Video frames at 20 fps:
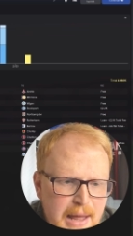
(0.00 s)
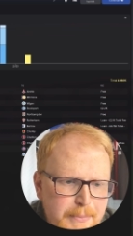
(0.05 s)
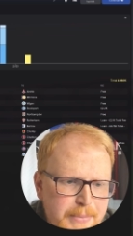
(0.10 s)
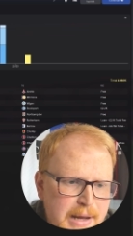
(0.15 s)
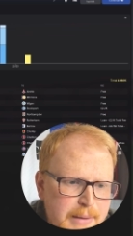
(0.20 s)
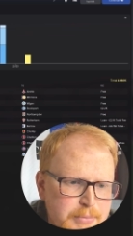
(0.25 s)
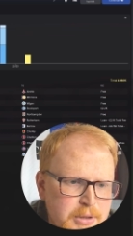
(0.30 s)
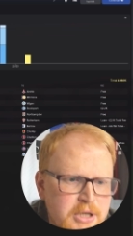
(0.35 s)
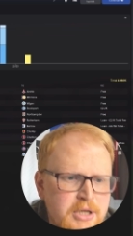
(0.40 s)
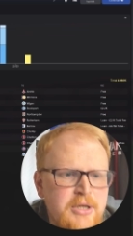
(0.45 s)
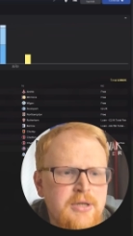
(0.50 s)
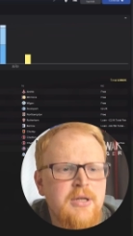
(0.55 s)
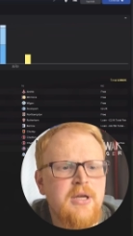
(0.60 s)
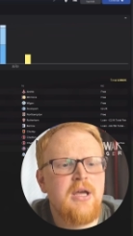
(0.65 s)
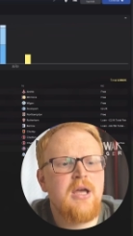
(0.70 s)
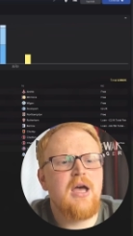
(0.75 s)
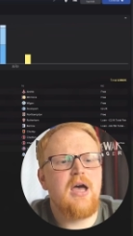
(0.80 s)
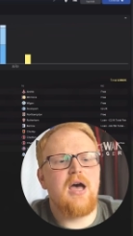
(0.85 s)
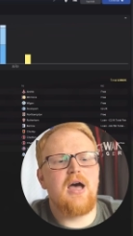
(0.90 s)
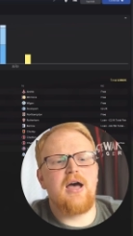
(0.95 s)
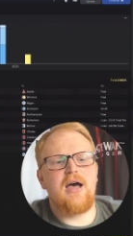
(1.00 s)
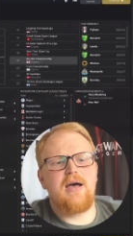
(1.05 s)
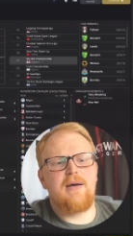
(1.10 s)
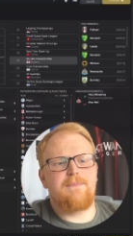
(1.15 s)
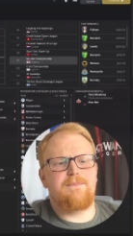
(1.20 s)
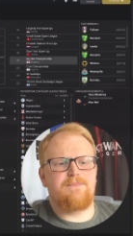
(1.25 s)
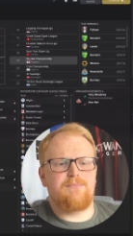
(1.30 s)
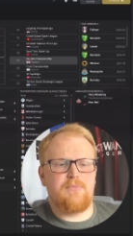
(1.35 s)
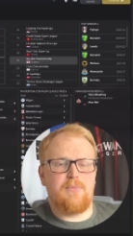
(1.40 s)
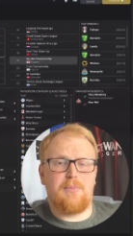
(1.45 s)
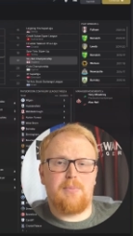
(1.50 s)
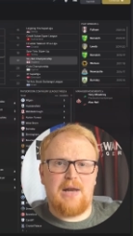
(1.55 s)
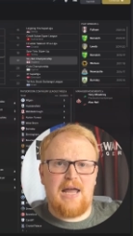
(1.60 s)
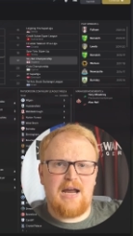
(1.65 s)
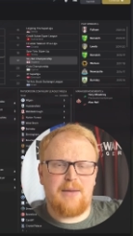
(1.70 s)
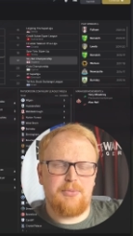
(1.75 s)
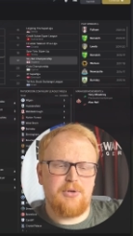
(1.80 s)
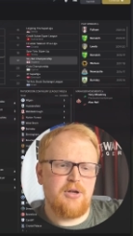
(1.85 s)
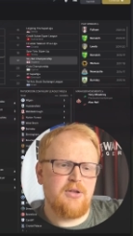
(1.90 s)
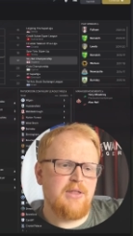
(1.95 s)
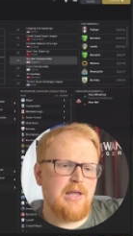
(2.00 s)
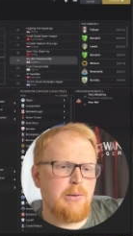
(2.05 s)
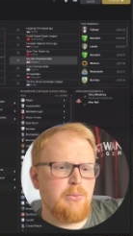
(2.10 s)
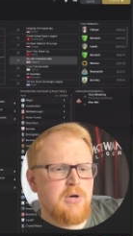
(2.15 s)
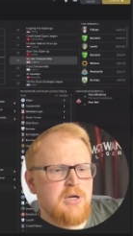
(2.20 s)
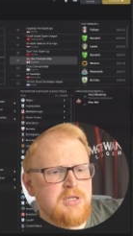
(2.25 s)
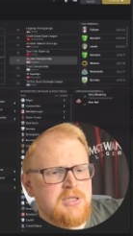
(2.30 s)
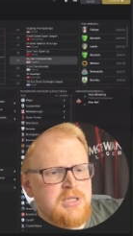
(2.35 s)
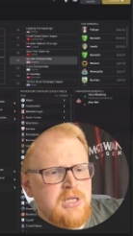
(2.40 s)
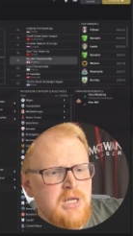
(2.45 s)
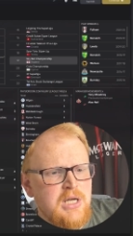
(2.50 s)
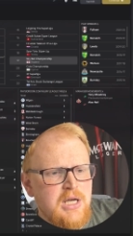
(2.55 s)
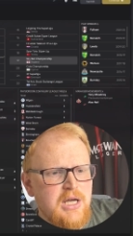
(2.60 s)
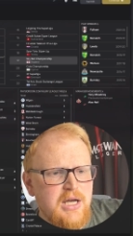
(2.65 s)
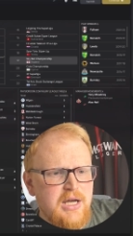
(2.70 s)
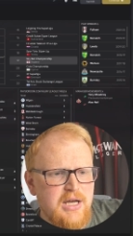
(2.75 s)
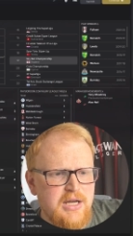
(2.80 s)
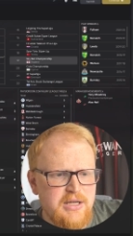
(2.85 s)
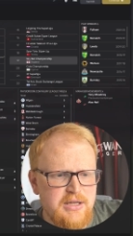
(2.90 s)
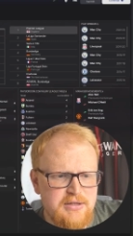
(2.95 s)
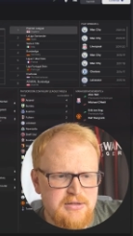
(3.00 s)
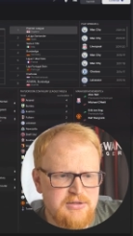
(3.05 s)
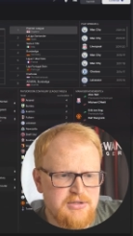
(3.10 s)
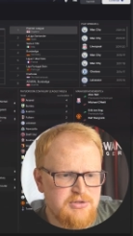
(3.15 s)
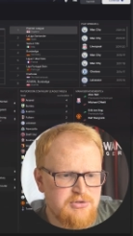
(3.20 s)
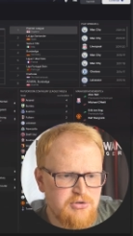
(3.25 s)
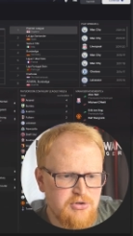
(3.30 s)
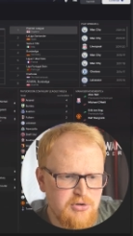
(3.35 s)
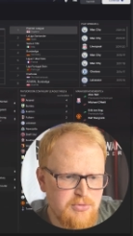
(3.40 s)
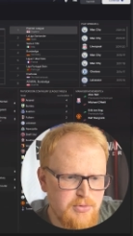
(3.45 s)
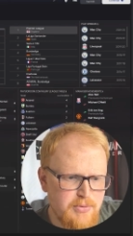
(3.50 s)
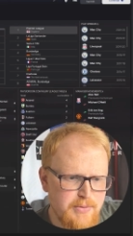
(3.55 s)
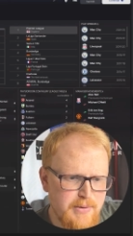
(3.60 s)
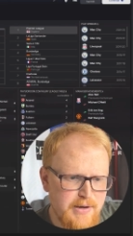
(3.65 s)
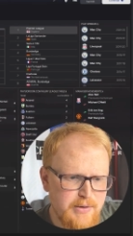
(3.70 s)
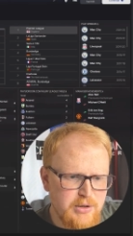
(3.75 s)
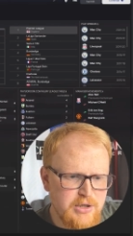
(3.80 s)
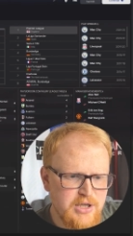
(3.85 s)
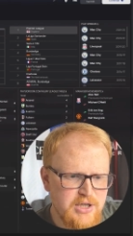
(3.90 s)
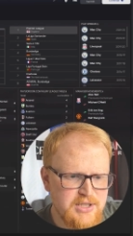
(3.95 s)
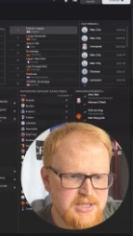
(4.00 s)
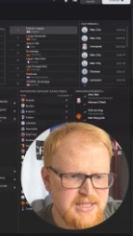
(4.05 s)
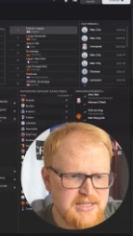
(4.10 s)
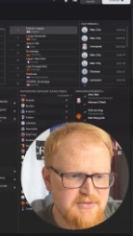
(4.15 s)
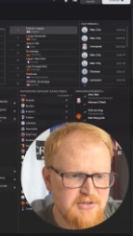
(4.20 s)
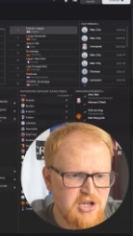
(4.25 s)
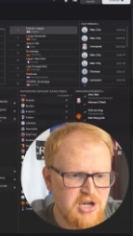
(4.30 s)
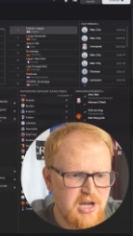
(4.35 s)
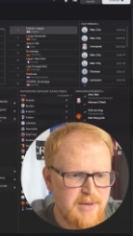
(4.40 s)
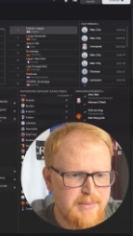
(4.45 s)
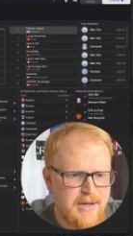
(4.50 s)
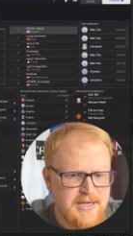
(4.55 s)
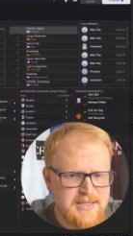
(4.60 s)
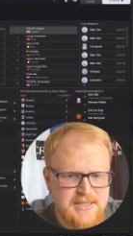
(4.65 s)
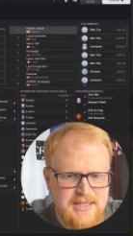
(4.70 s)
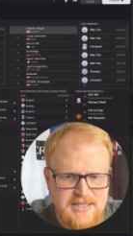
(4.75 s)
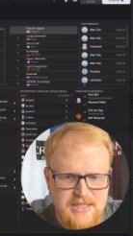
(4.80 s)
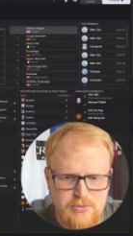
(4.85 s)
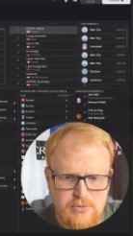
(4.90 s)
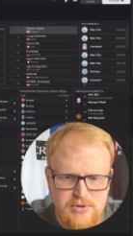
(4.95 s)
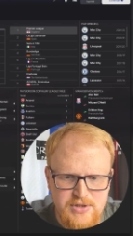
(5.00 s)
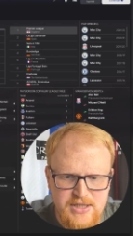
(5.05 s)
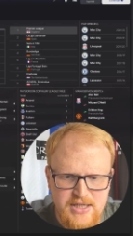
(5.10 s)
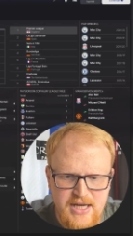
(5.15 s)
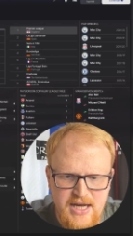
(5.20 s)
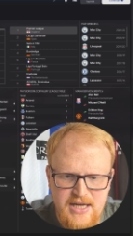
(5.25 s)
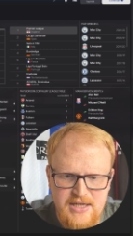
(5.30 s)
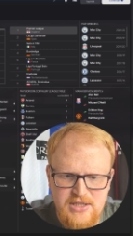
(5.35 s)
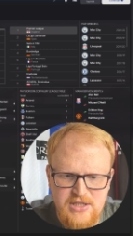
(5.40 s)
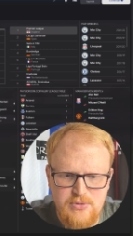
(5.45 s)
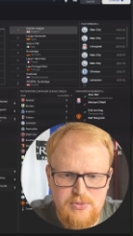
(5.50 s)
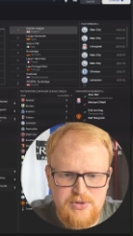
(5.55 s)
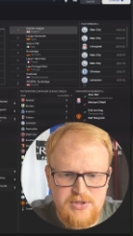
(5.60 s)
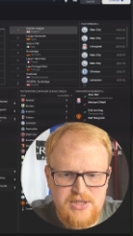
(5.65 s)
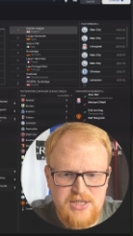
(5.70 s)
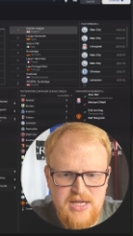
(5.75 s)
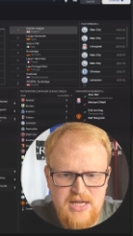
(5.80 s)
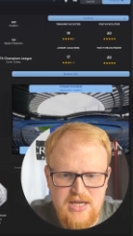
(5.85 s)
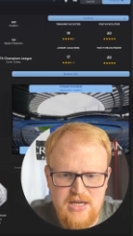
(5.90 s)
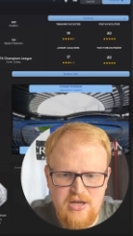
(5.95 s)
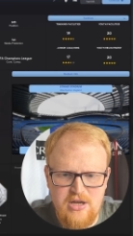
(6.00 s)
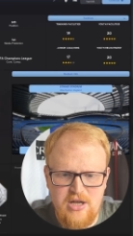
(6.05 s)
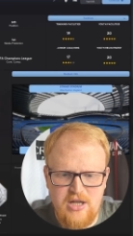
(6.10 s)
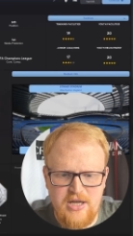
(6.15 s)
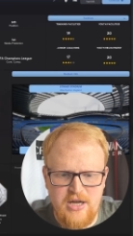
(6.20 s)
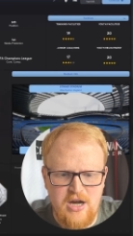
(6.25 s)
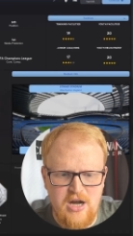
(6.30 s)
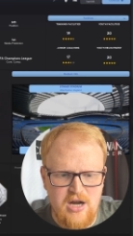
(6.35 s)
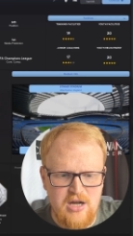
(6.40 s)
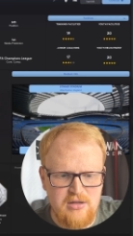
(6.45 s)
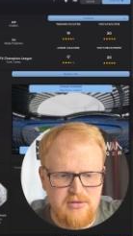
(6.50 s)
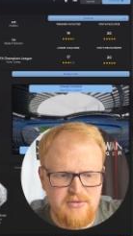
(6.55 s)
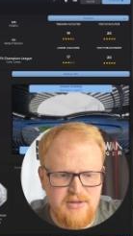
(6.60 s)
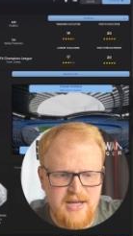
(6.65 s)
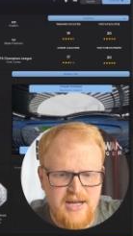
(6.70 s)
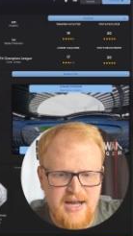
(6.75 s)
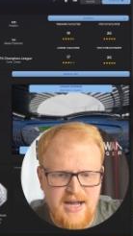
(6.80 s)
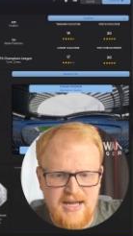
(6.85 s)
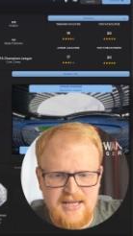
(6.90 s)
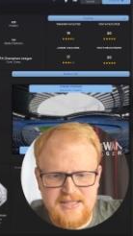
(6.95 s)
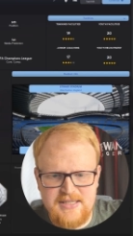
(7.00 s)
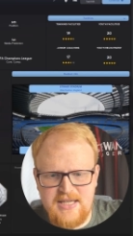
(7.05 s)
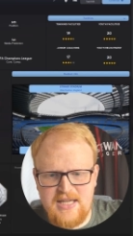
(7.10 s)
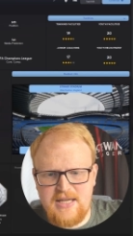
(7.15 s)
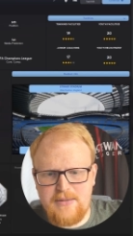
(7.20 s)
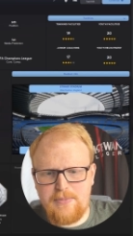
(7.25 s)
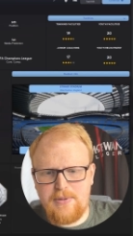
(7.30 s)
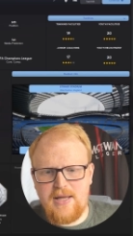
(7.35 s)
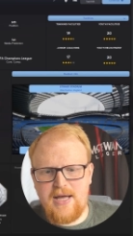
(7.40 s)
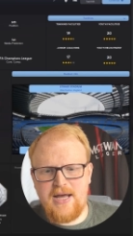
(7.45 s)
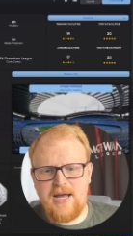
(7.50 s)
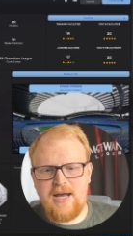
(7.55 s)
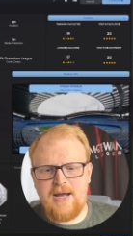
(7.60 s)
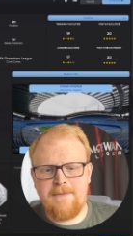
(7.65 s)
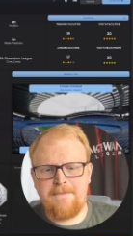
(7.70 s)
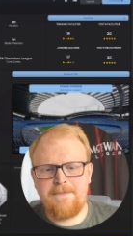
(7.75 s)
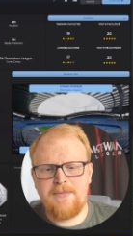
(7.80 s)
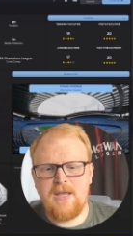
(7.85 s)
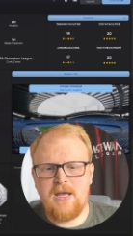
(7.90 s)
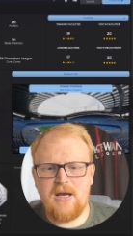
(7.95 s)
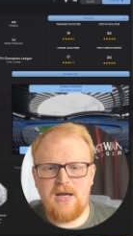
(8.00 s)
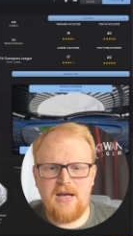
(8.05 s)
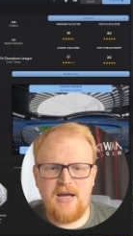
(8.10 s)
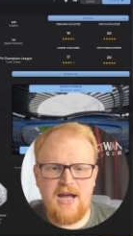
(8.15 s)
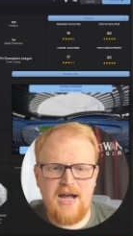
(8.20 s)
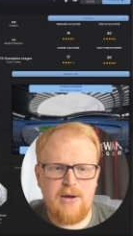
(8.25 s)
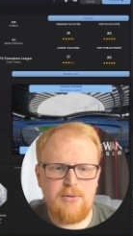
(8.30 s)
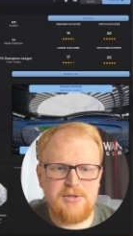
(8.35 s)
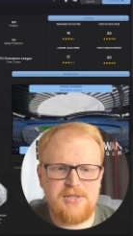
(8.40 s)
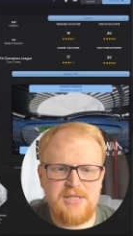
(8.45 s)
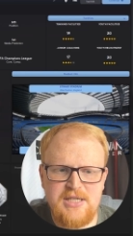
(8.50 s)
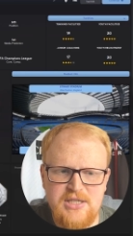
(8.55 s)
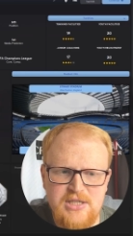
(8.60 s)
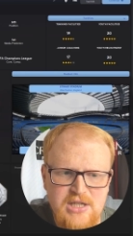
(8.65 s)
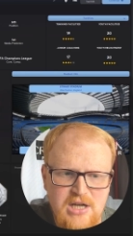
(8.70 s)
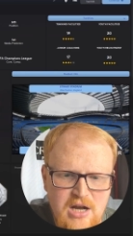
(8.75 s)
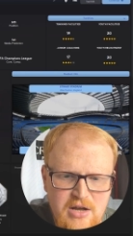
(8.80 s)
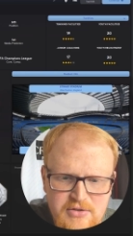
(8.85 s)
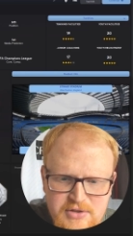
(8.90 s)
Blackburn. Um, Blackburn, that was. Uh, you struggle with my words. Let's have a look at Man City once again. So we'll see Erling Haaland there as key player. Uh, how has he started the